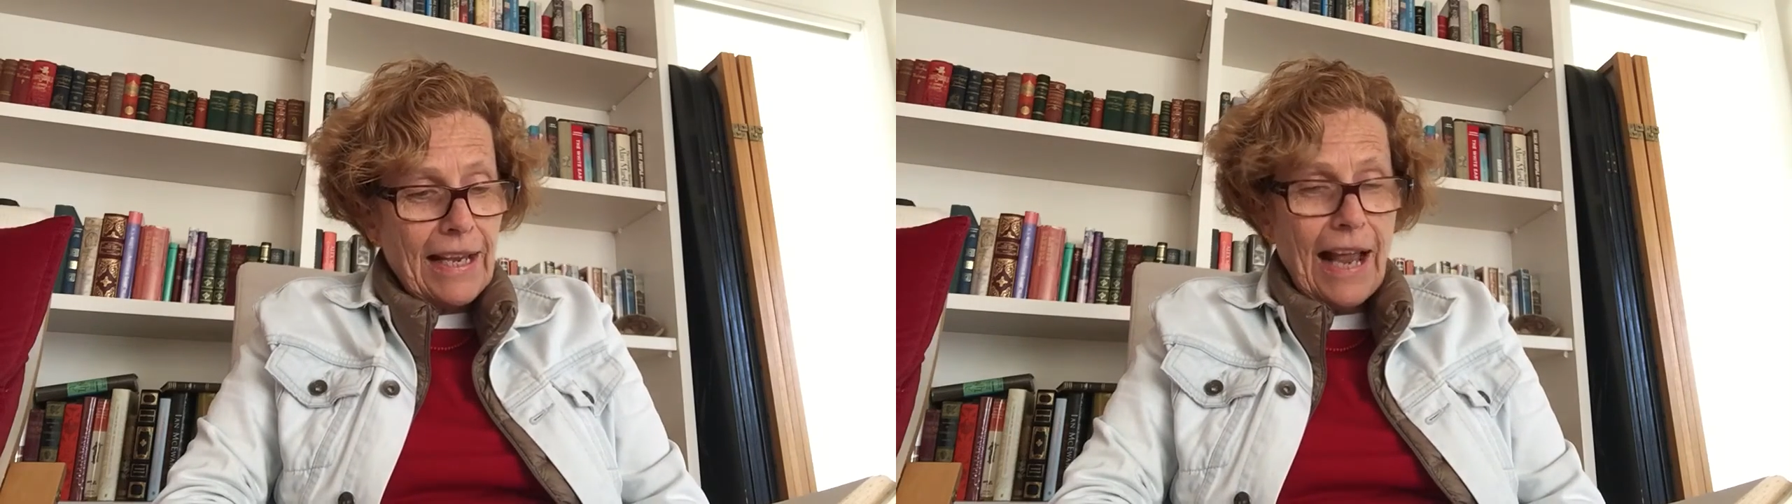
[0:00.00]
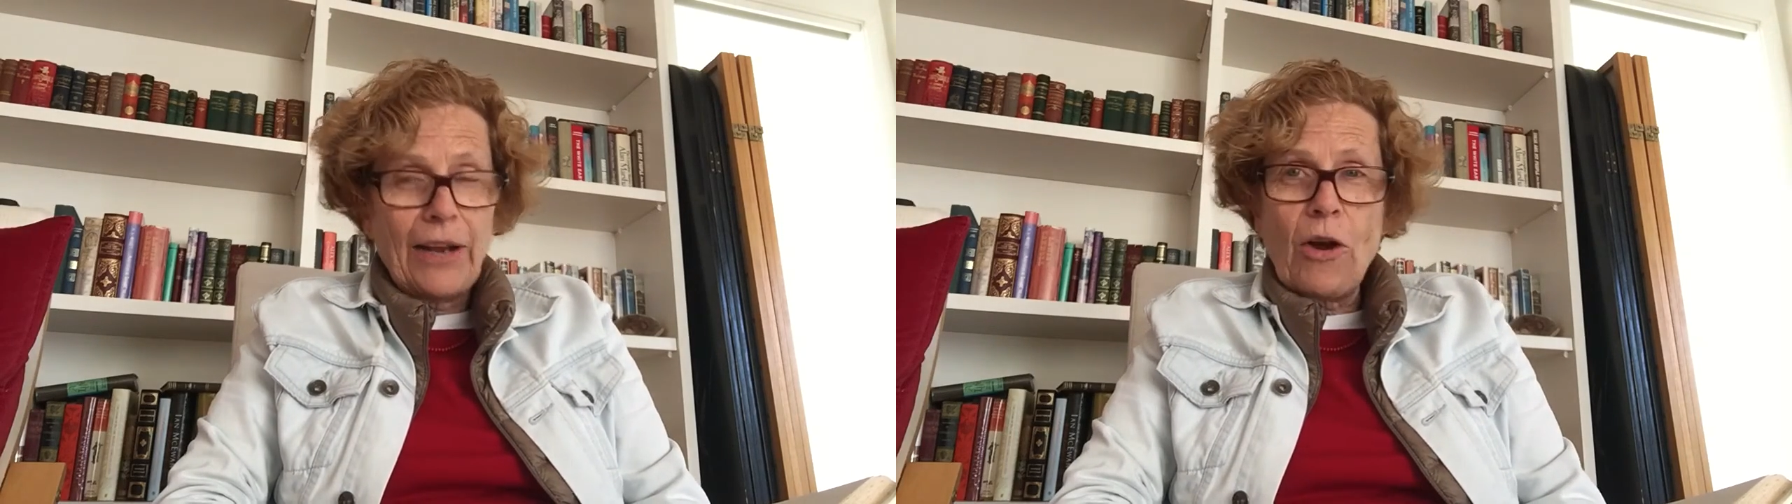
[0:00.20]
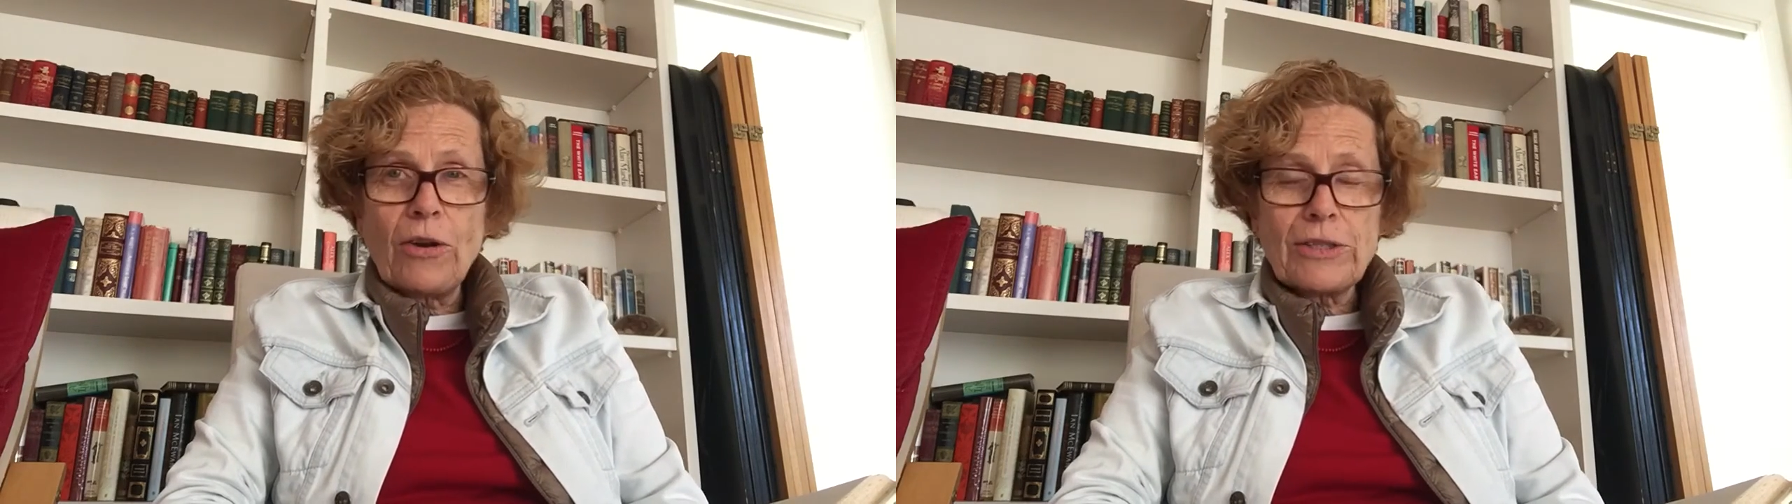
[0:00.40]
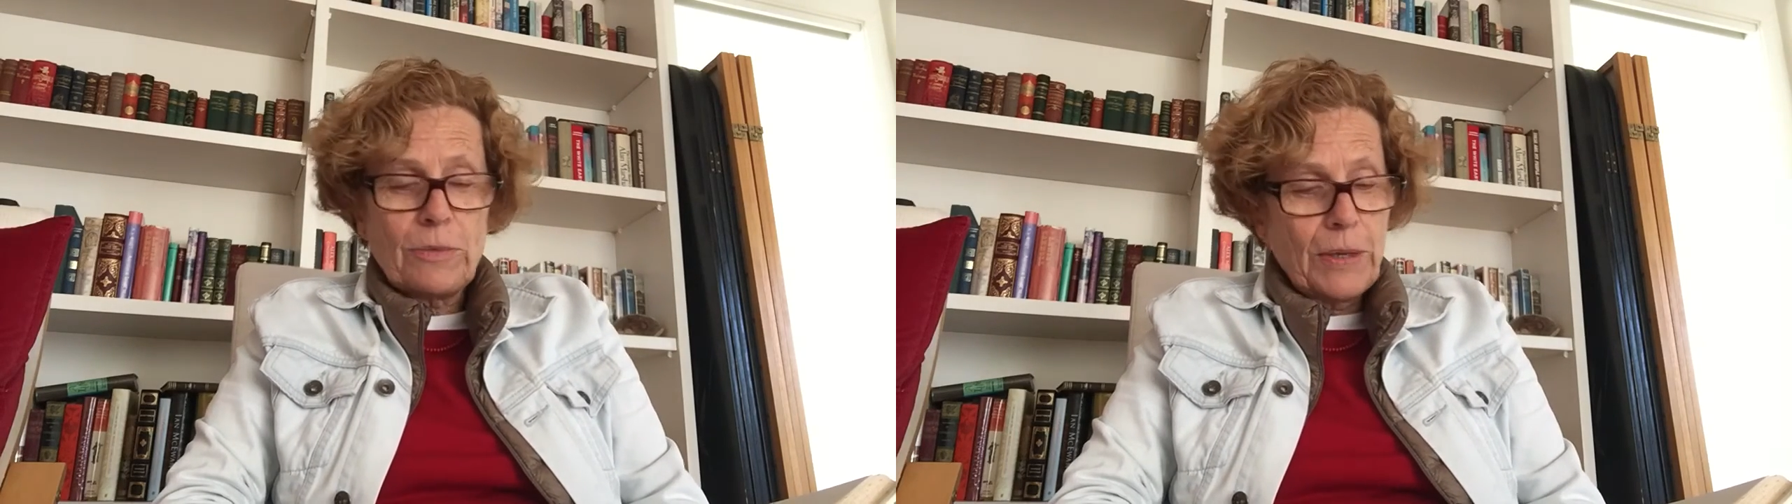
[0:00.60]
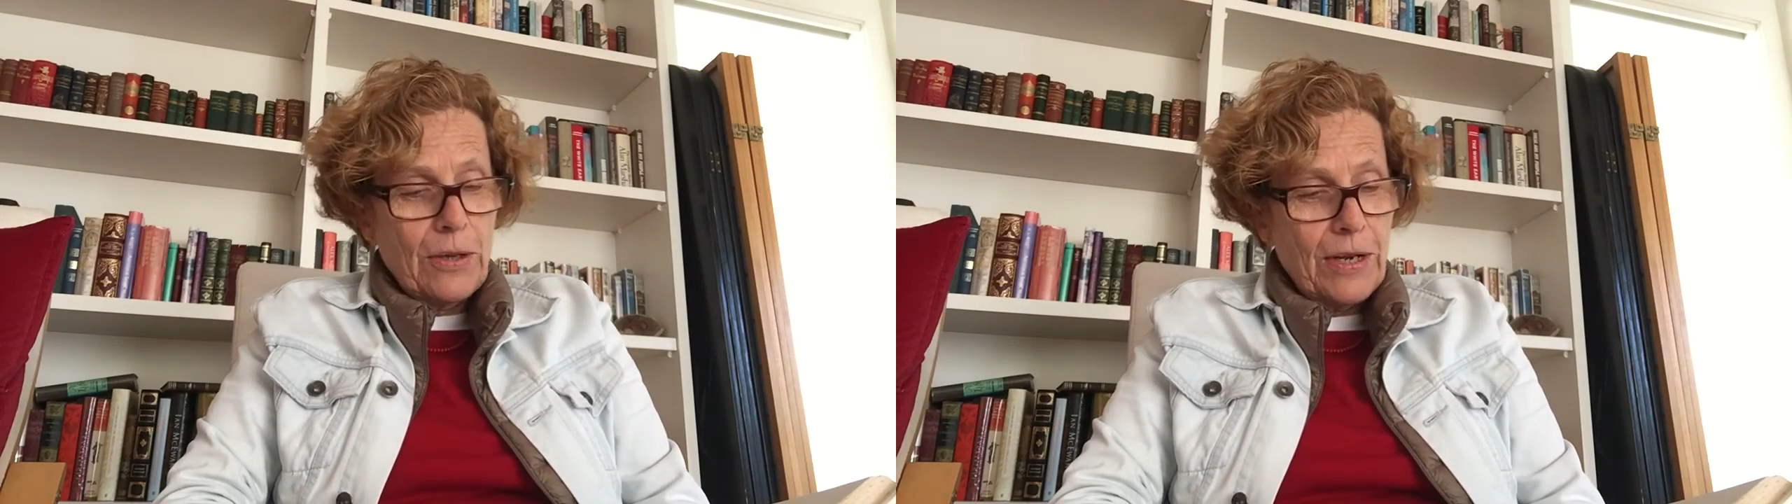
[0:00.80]
and knocked it
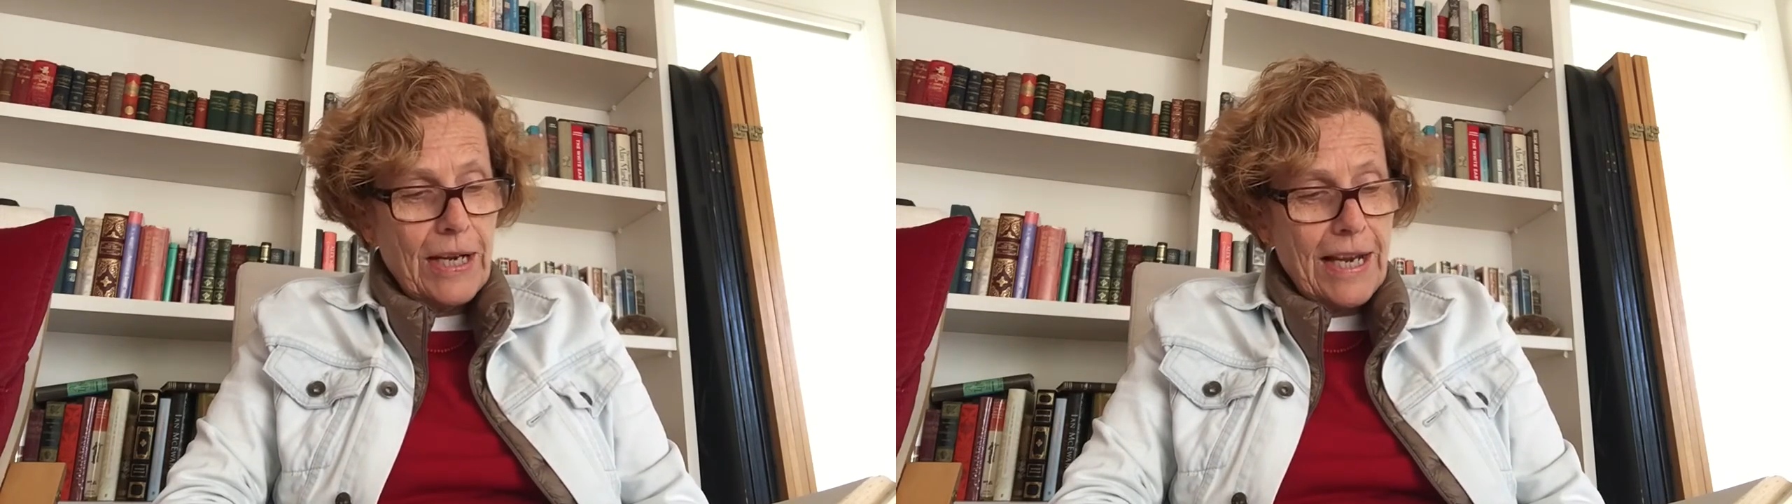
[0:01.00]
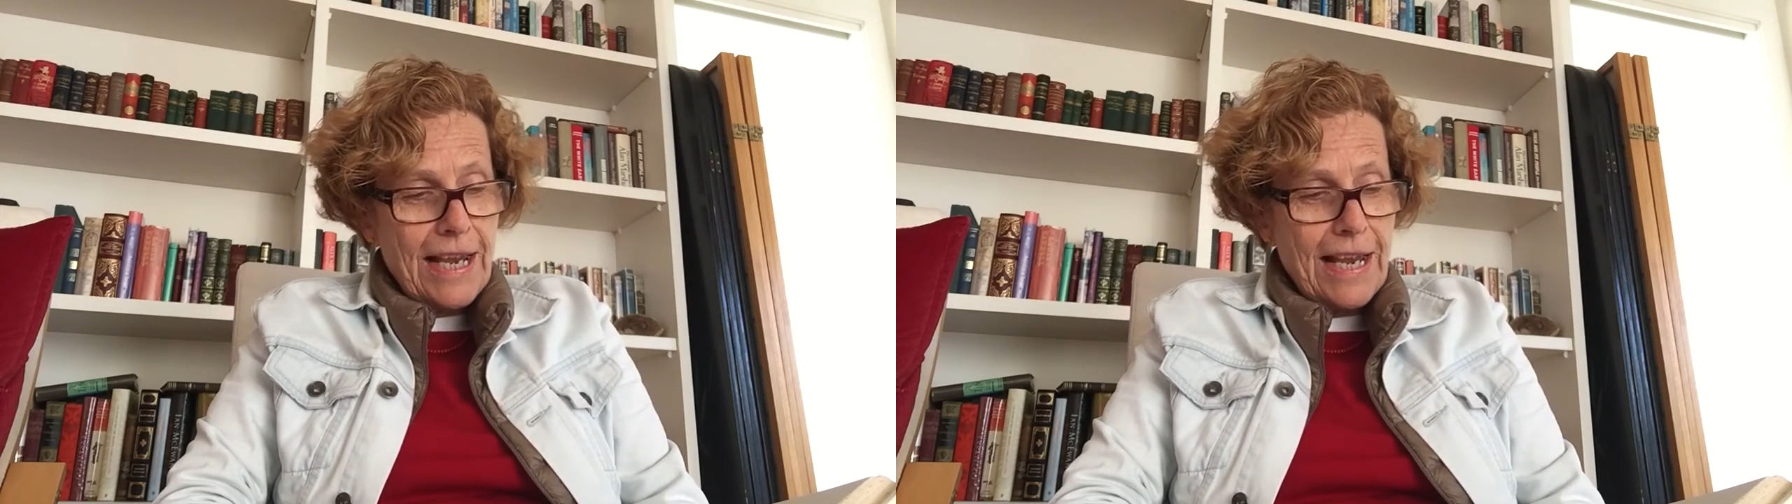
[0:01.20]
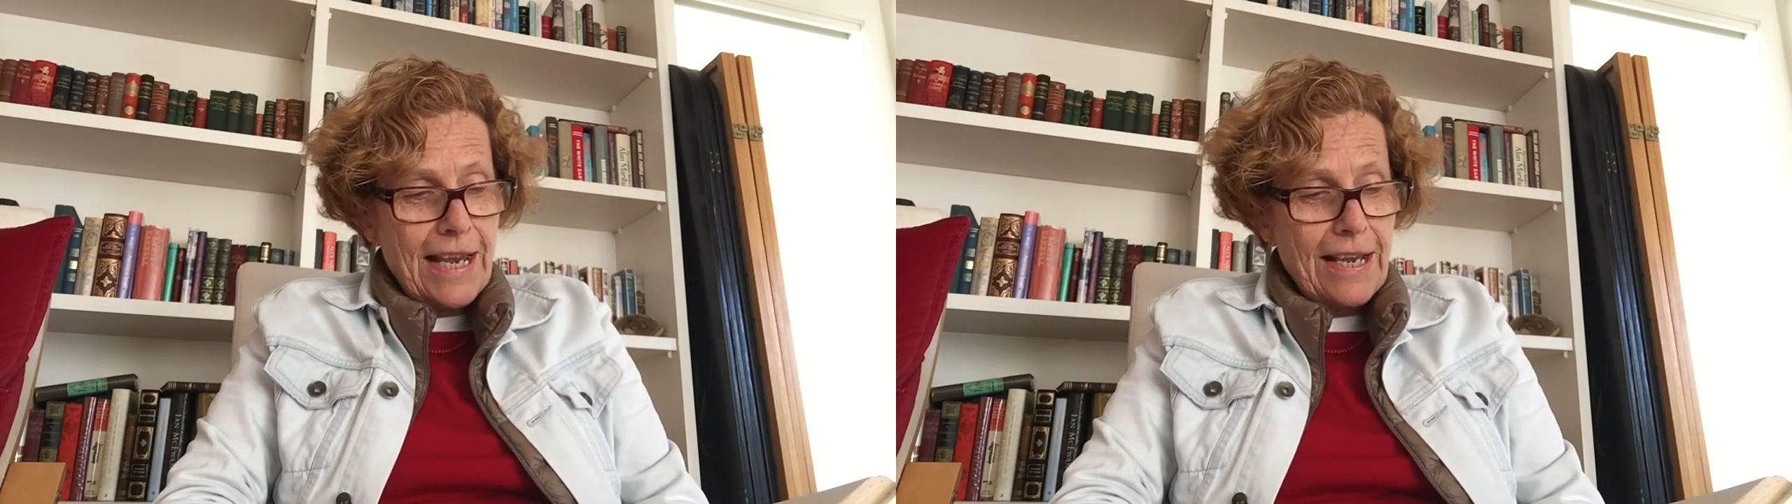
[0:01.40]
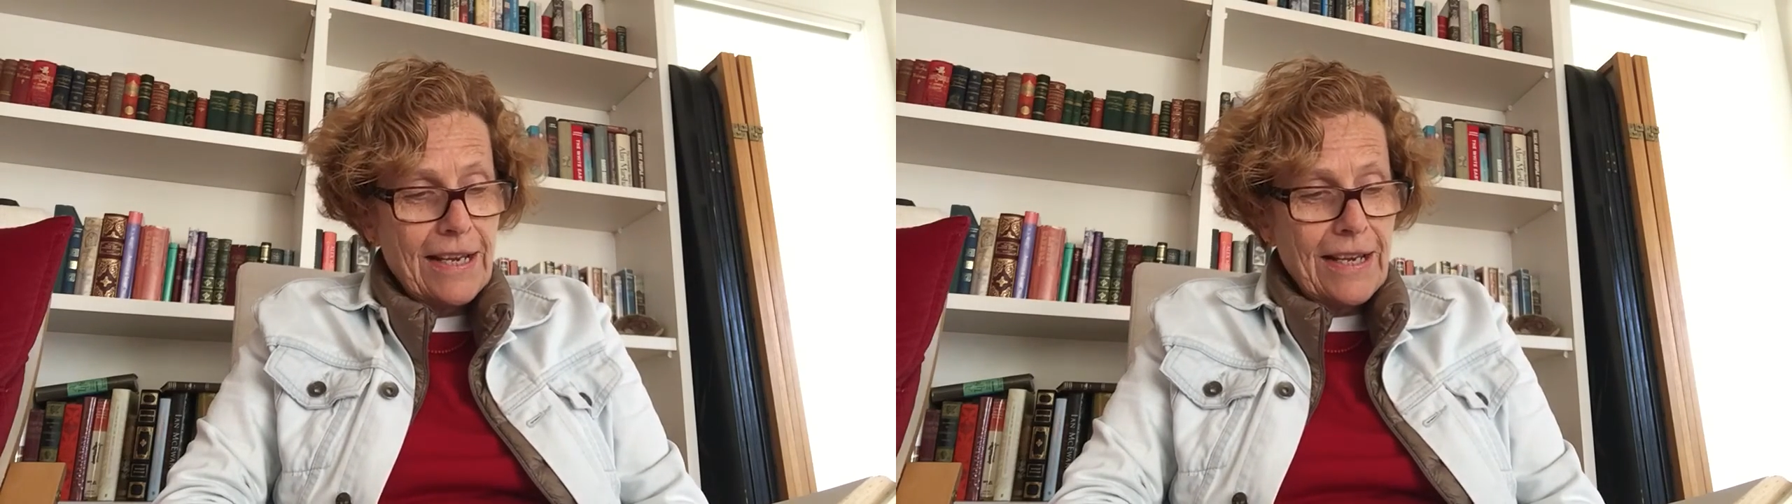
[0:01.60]
with her knee.